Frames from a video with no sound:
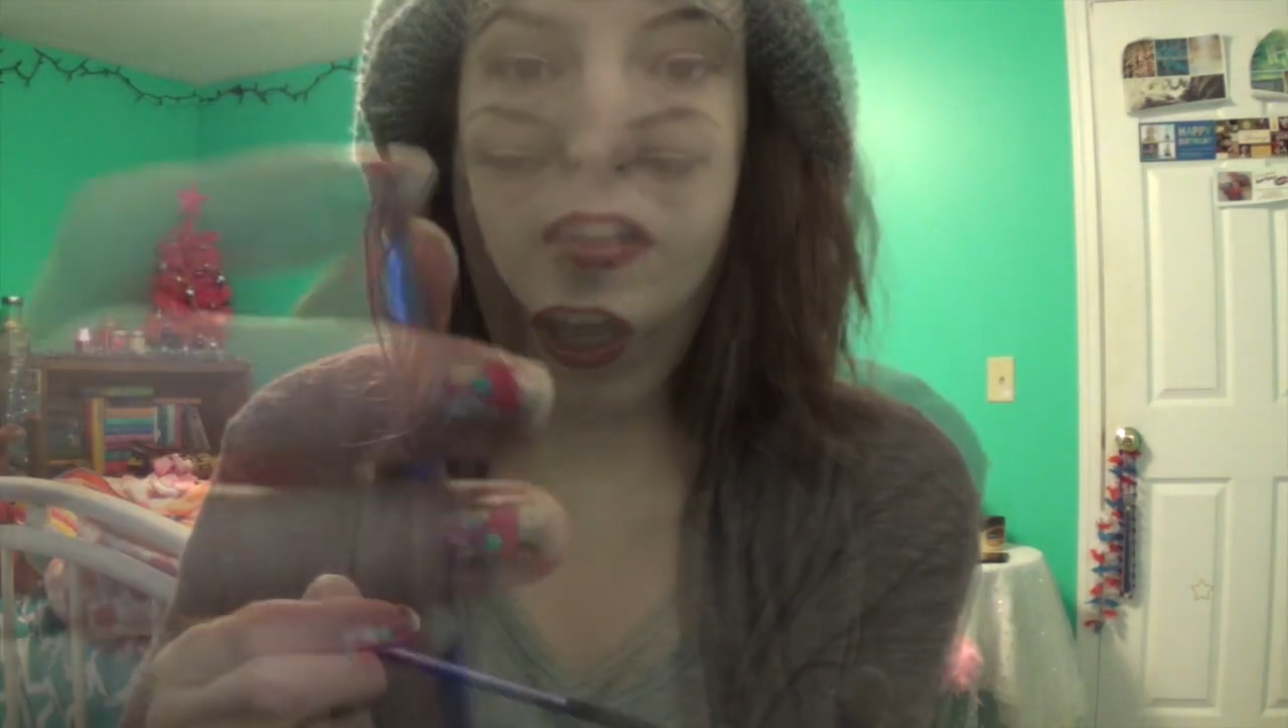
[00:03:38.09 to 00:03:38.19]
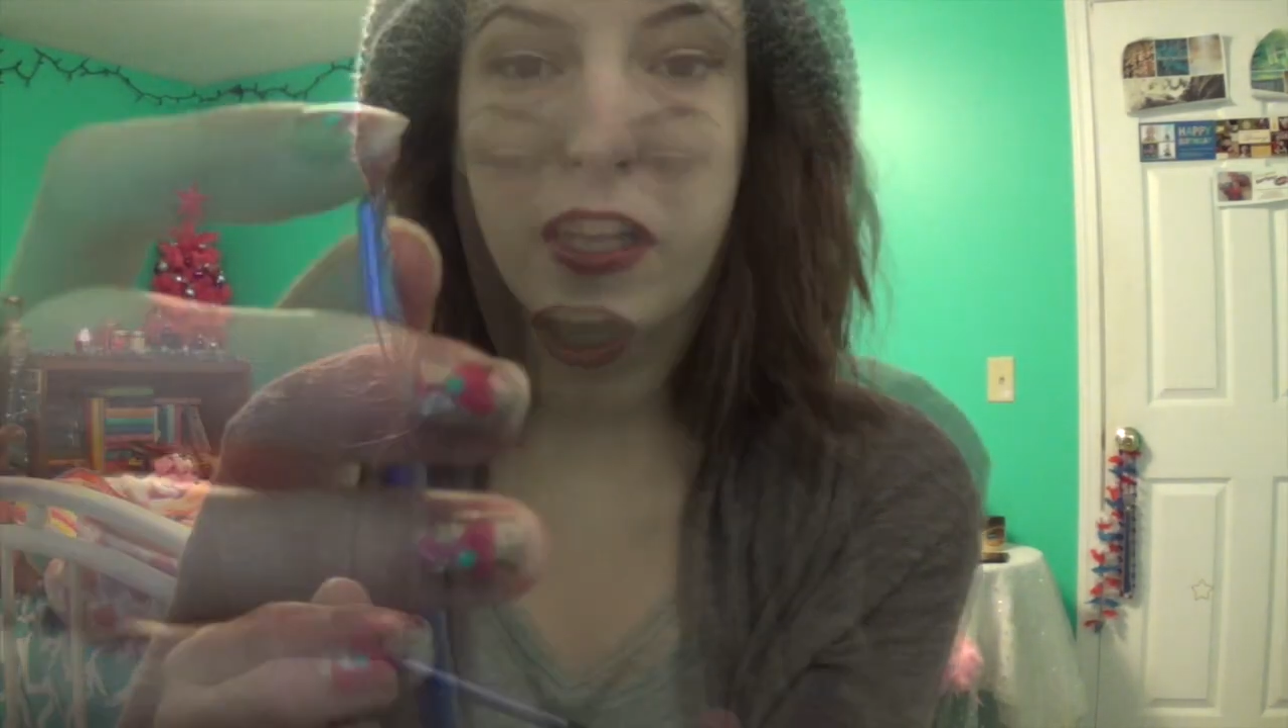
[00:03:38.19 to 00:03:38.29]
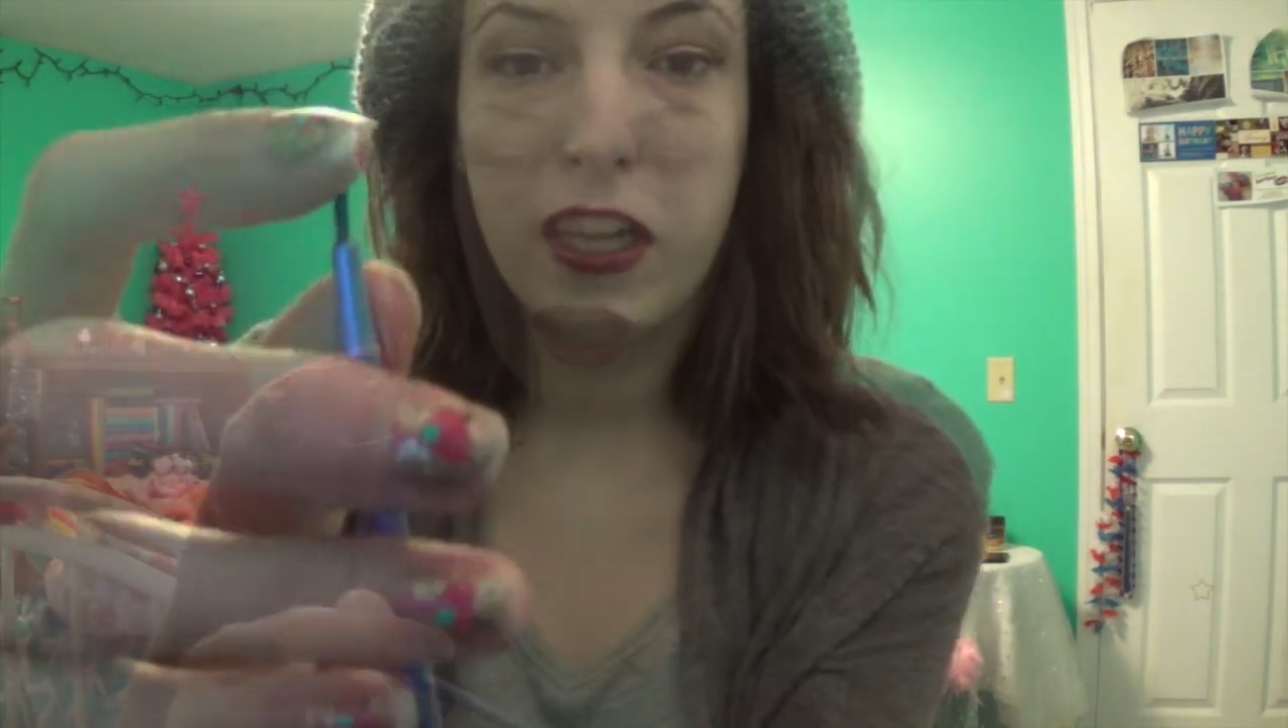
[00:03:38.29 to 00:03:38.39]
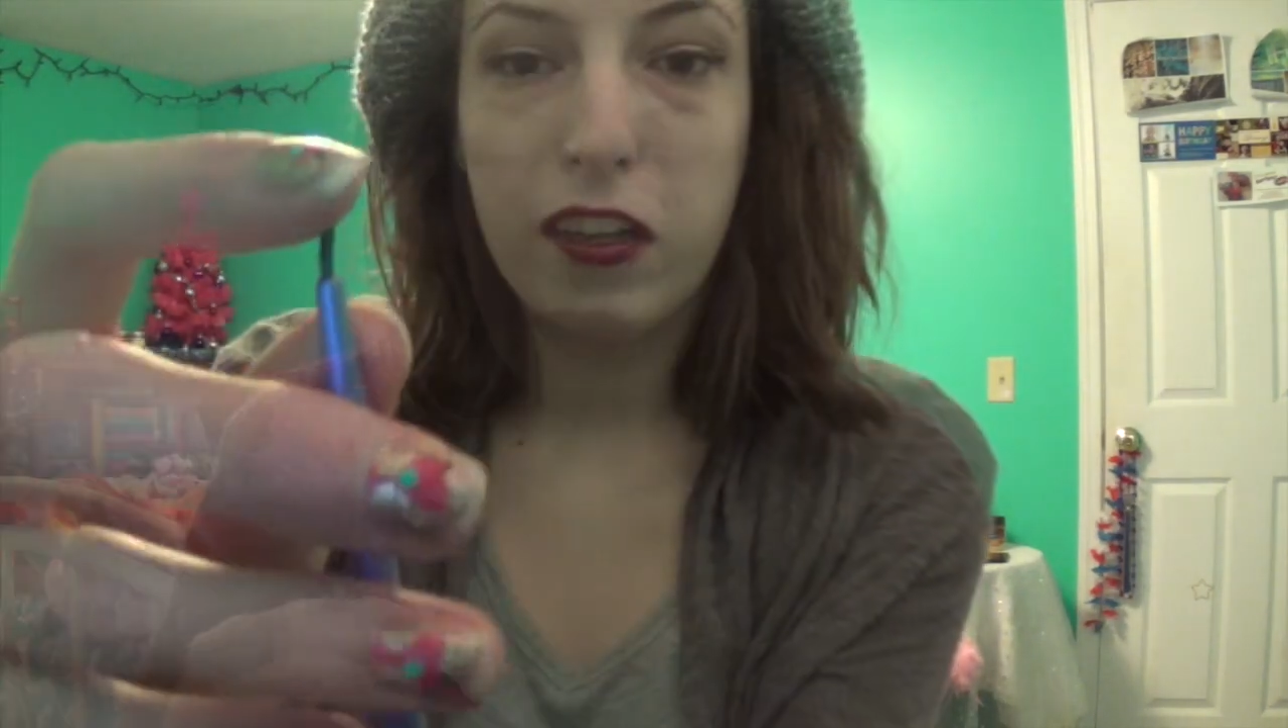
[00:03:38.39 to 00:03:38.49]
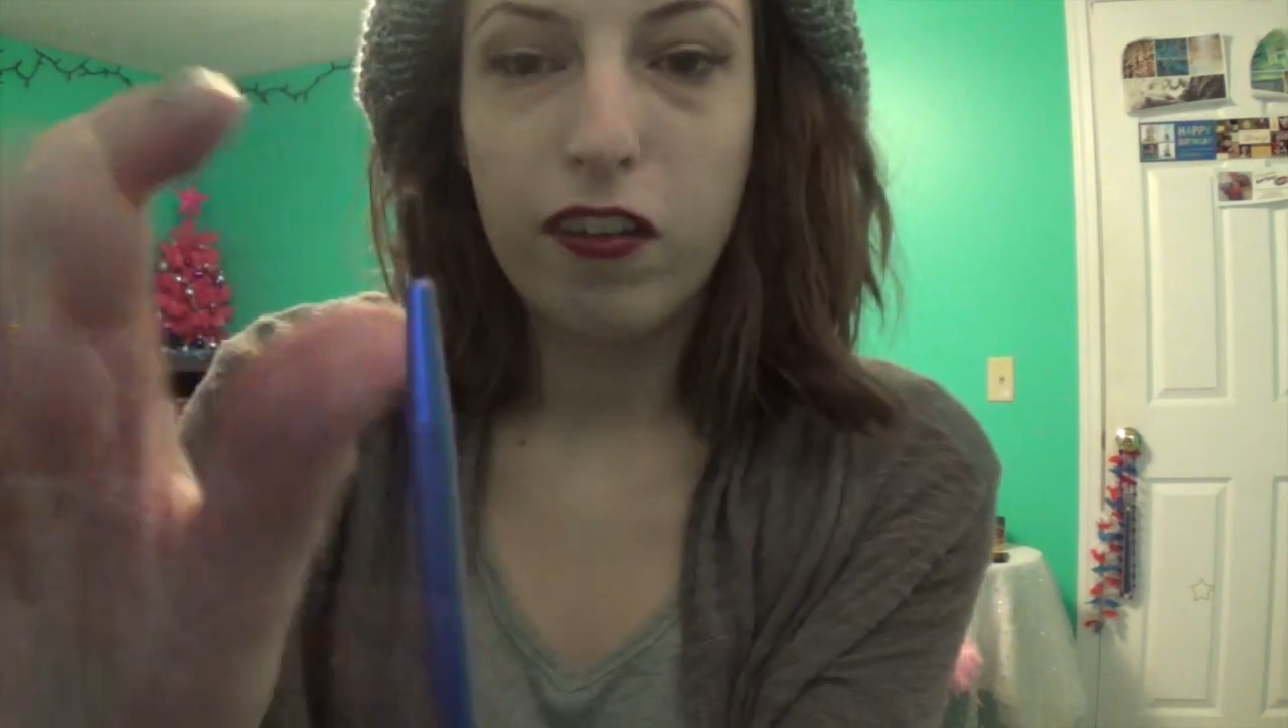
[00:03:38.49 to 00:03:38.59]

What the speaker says: Like,